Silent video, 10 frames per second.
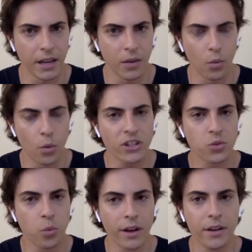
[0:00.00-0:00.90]
Which
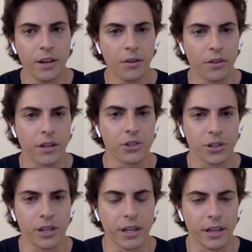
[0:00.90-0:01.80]
one do you think
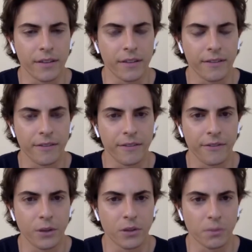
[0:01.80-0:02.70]
she
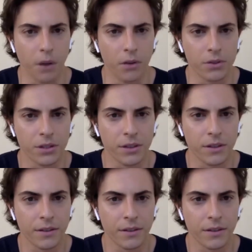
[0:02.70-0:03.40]
feels most?